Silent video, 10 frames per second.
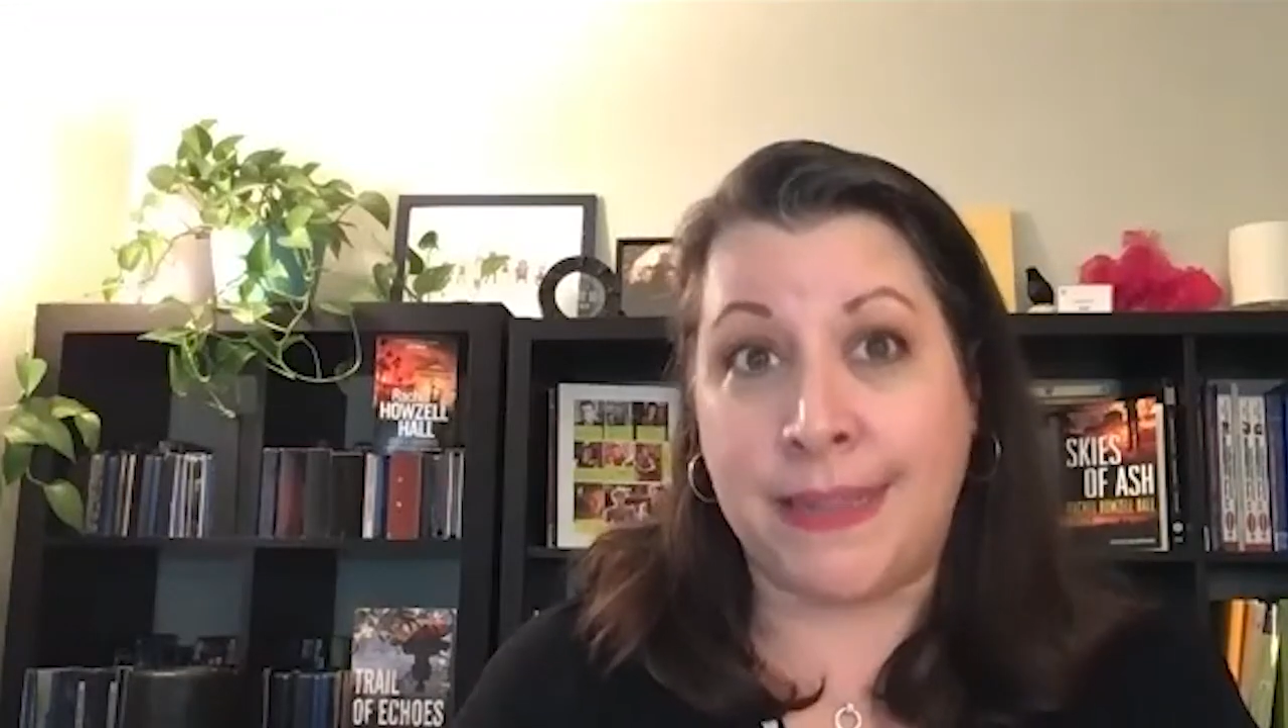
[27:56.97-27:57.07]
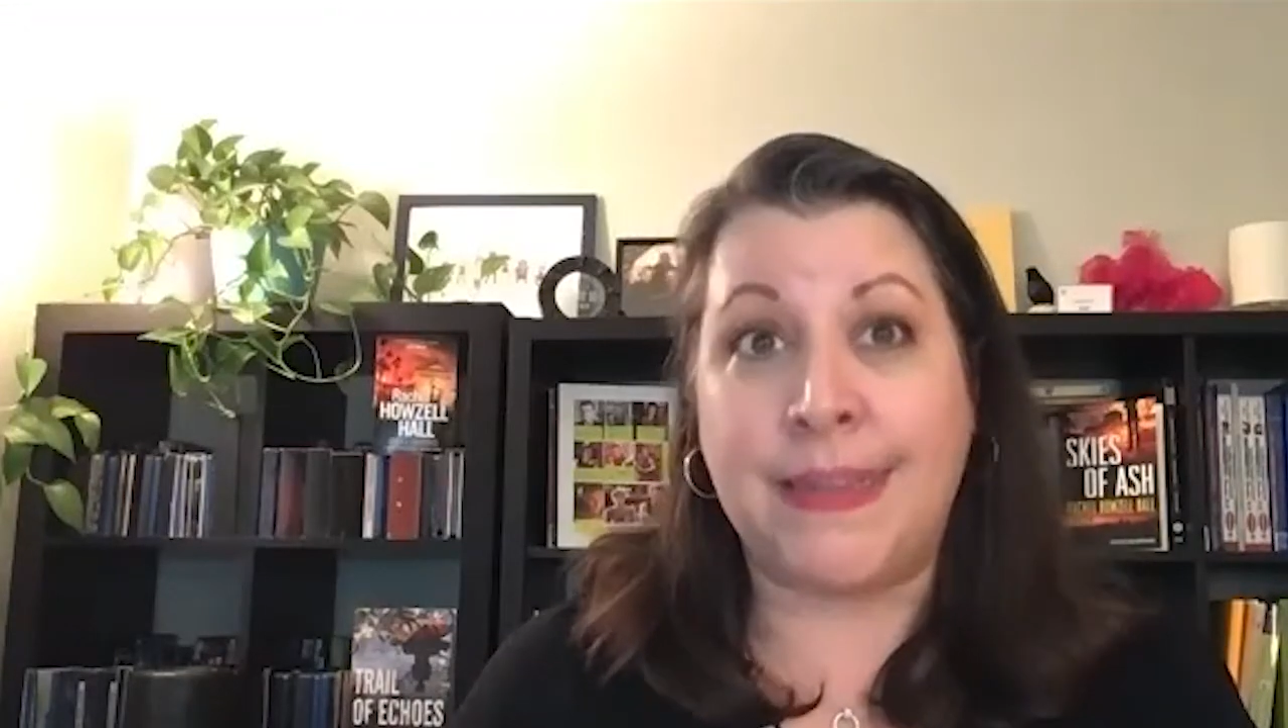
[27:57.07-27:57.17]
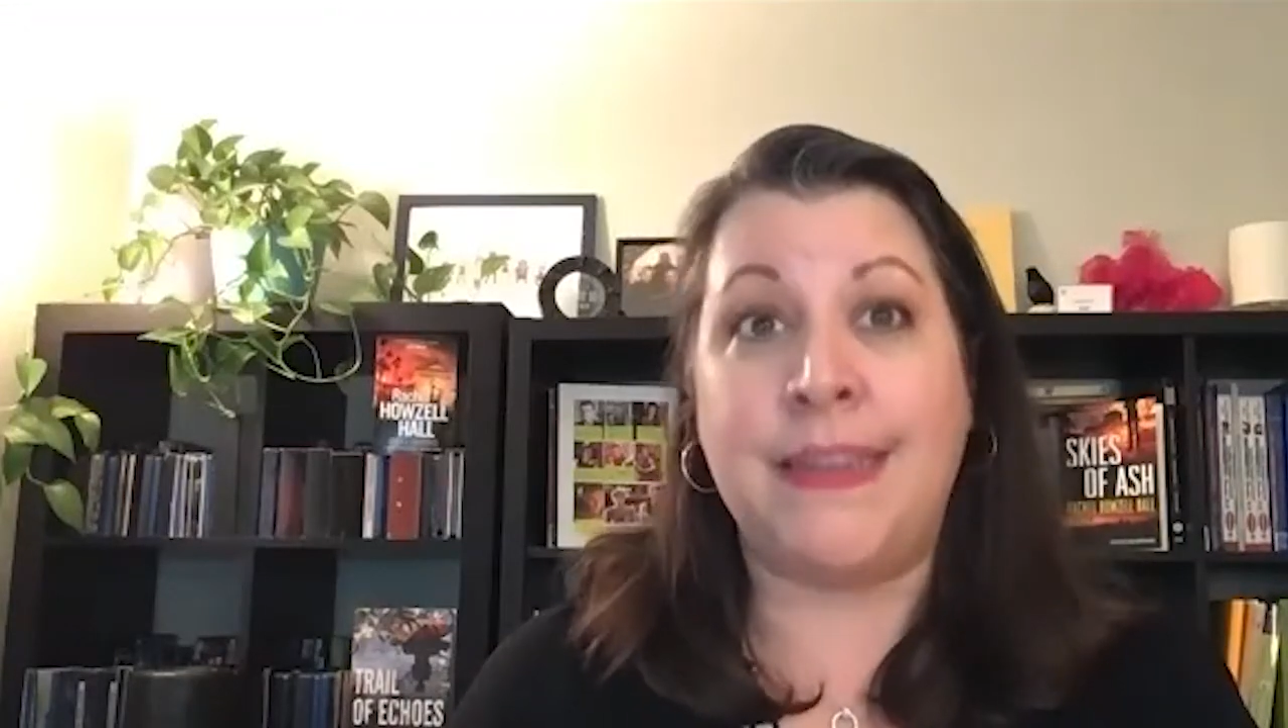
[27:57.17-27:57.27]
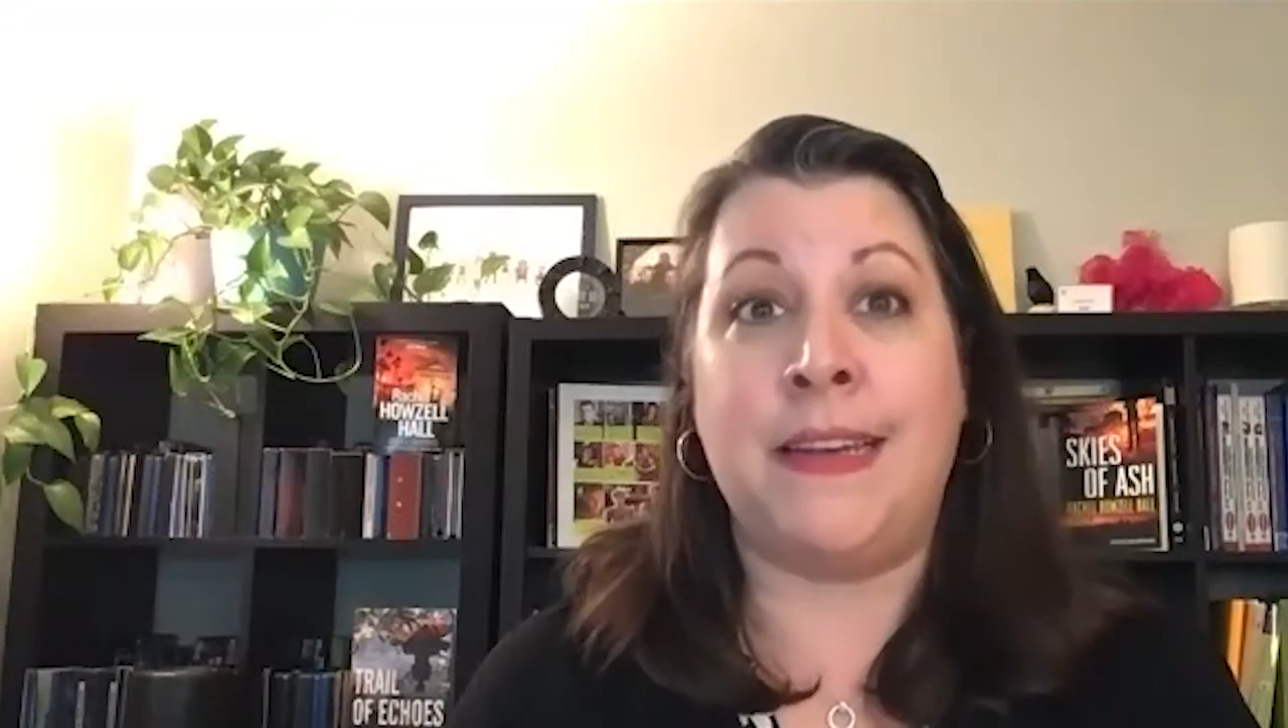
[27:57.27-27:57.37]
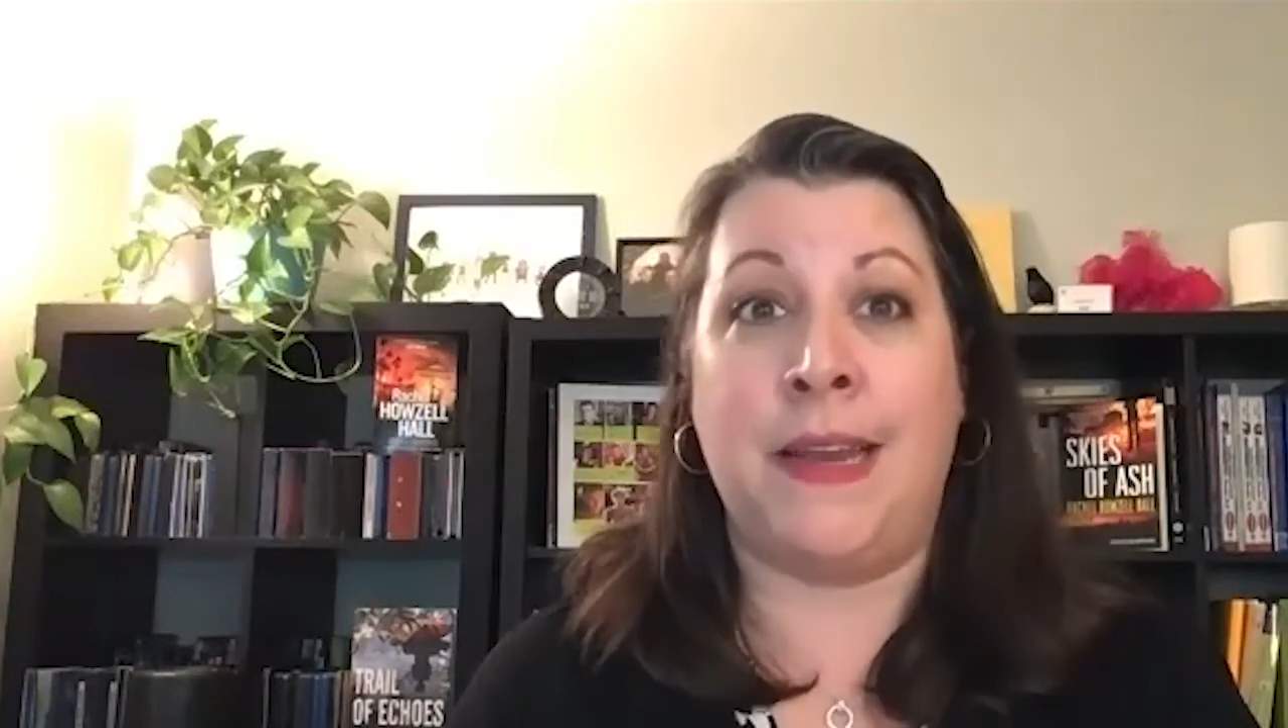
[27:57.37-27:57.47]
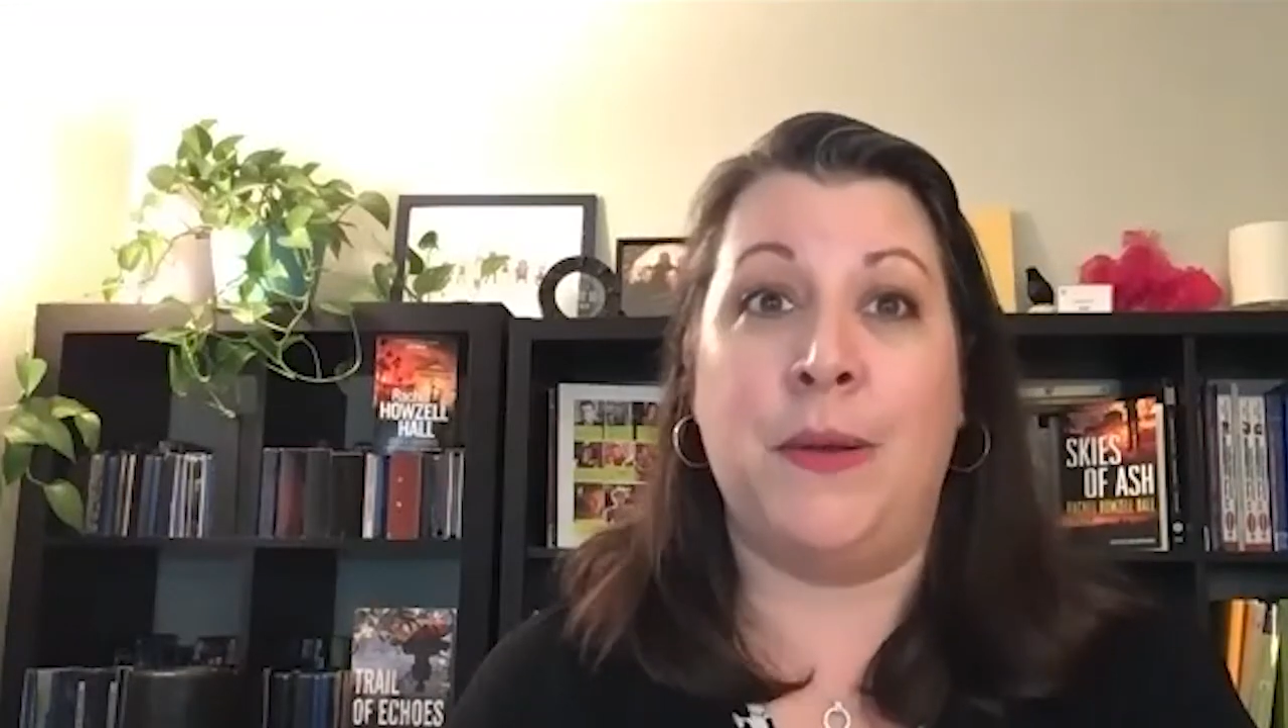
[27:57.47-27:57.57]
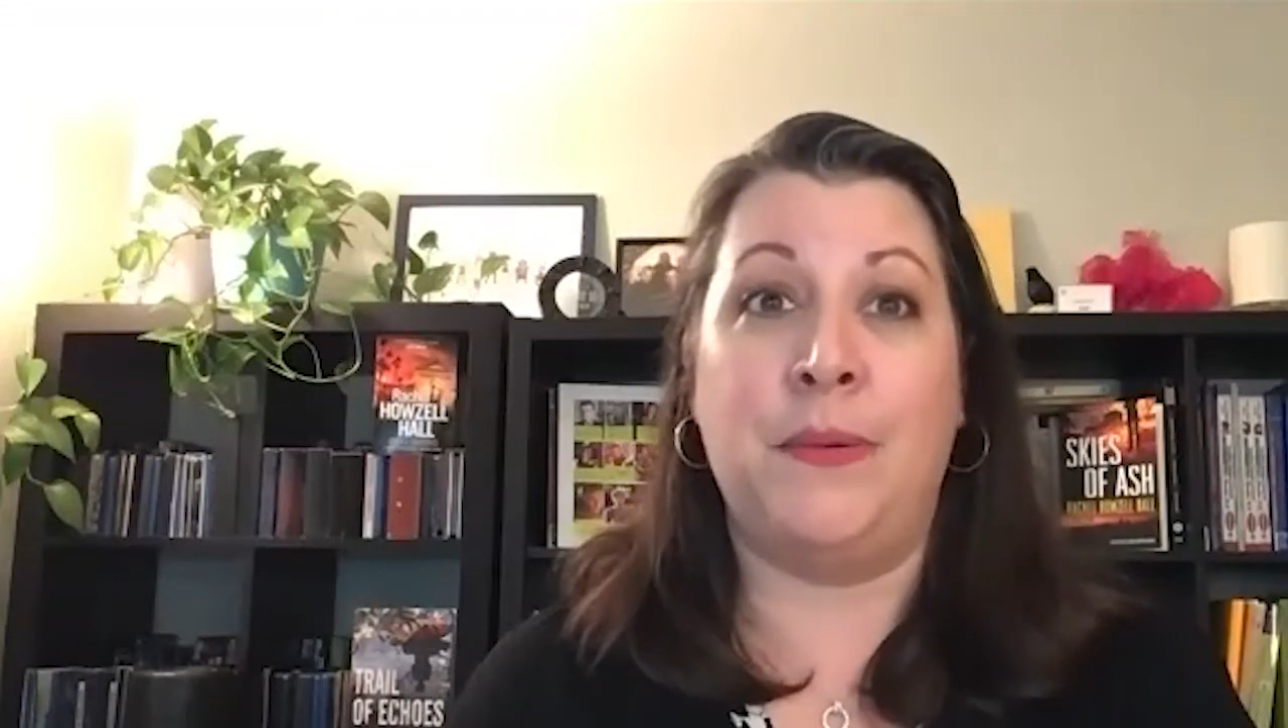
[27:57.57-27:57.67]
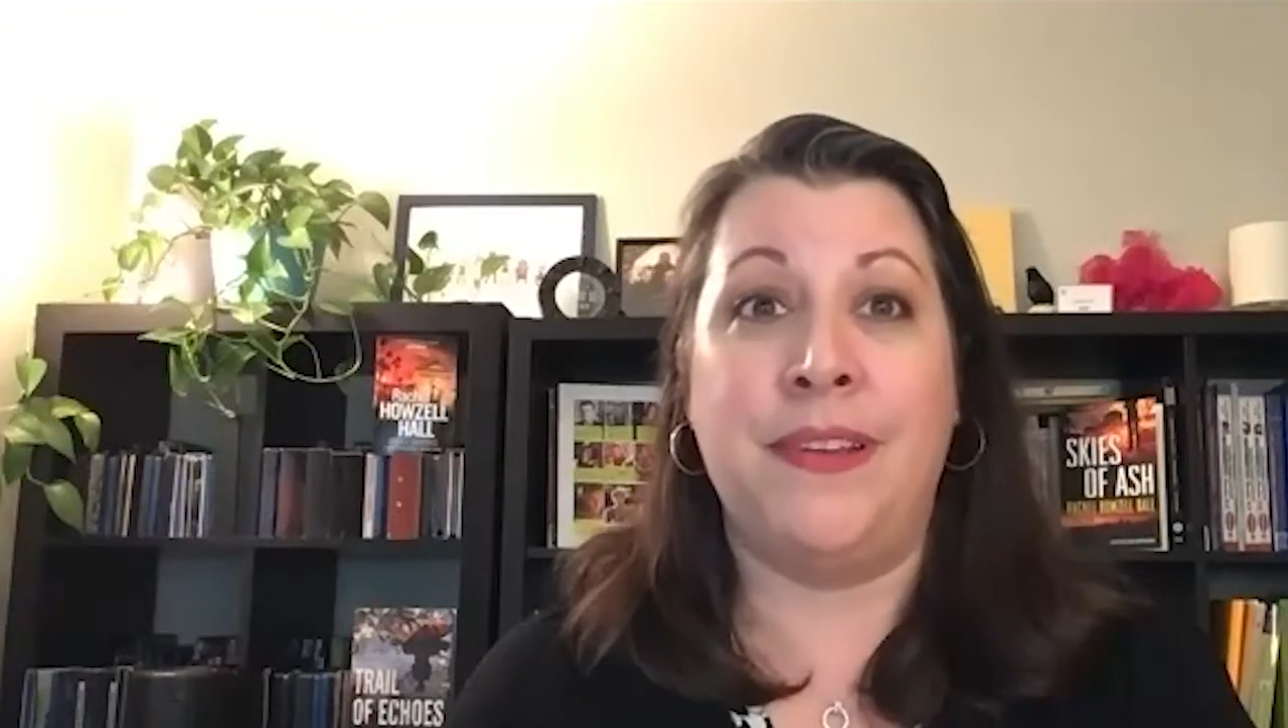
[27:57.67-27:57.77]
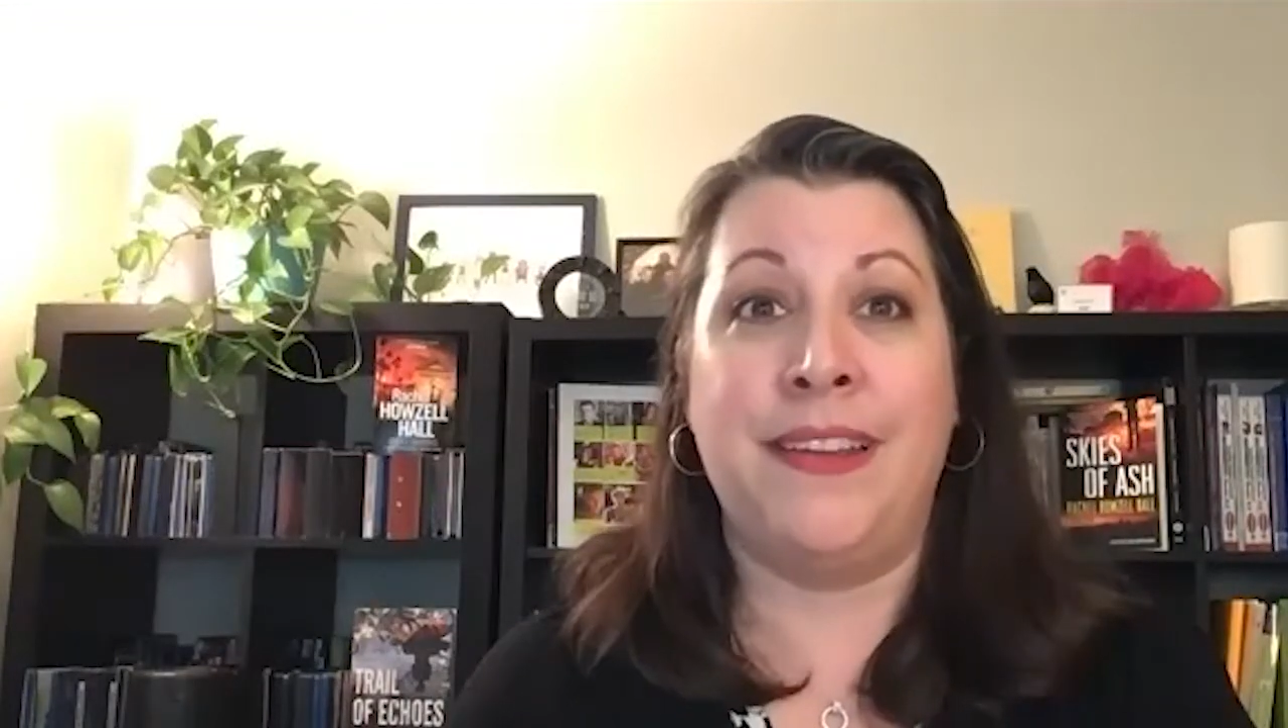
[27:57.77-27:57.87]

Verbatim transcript: didn't know.